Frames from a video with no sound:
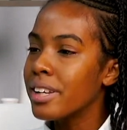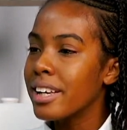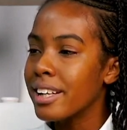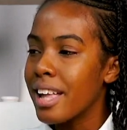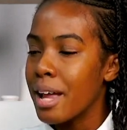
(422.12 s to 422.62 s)

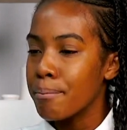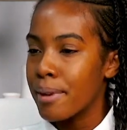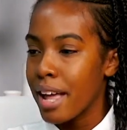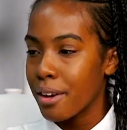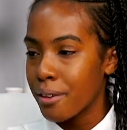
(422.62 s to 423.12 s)
Hill and
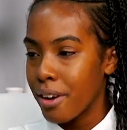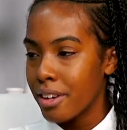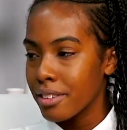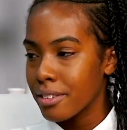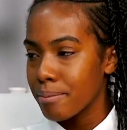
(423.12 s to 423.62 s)
Black
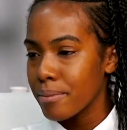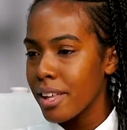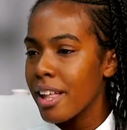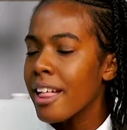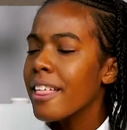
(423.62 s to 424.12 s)
Rocks.
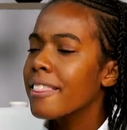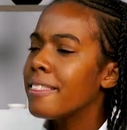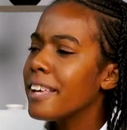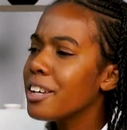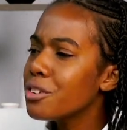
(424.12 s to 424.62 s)

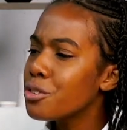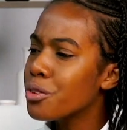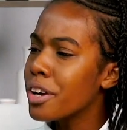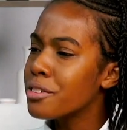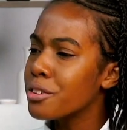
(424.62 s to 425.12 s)
These
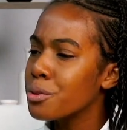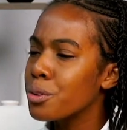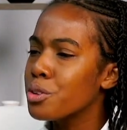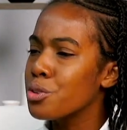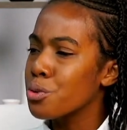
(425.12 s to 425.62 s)
treasures
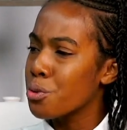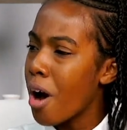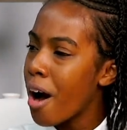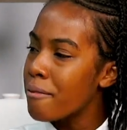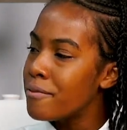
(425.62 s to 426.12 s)
will
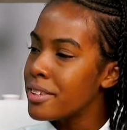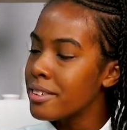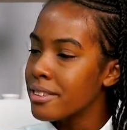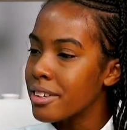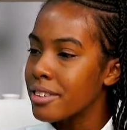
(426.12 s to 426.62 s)
draw
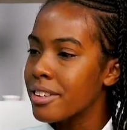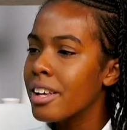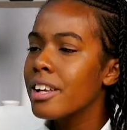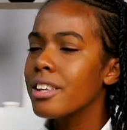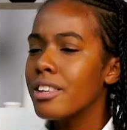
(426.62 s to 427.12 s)
visitors
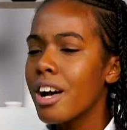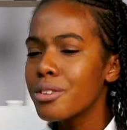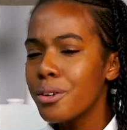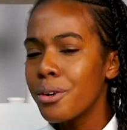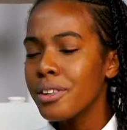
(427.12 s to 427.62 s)

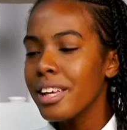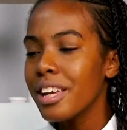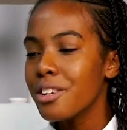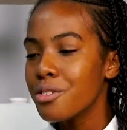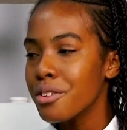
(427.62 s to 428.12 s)
not only
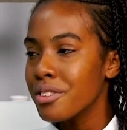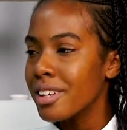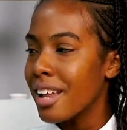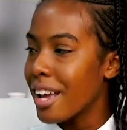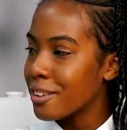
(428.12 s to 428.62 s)

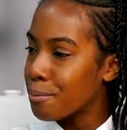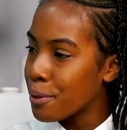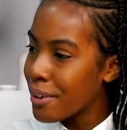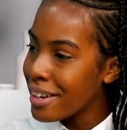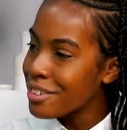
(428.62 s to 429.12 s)
interested in
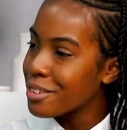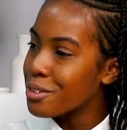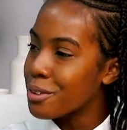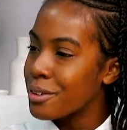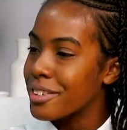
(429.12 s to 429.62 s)
experiential
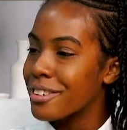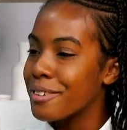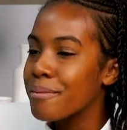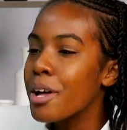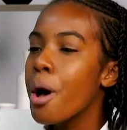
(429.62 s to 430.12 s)

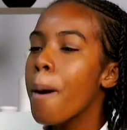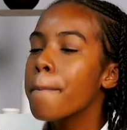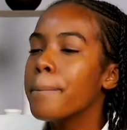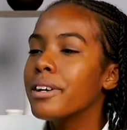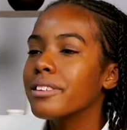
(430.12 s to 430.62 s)
tourism,
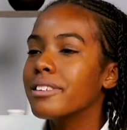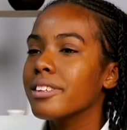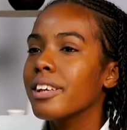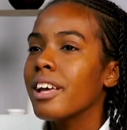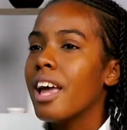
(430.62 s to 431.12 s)
but
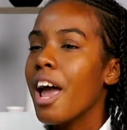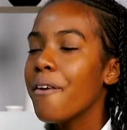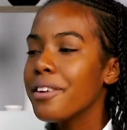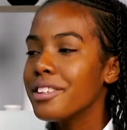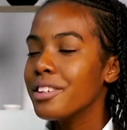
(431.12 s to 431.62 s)

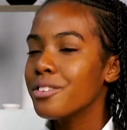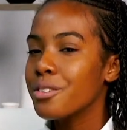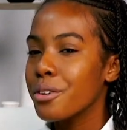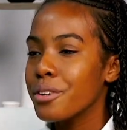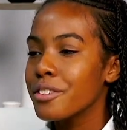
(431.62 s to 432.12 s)
heritage
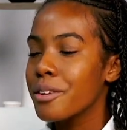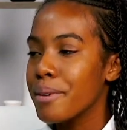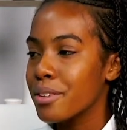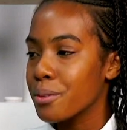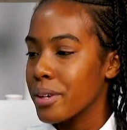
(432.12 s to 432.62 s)
tourism
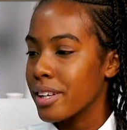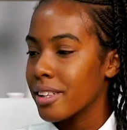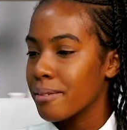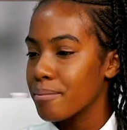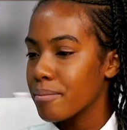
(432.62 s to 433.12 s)
as well.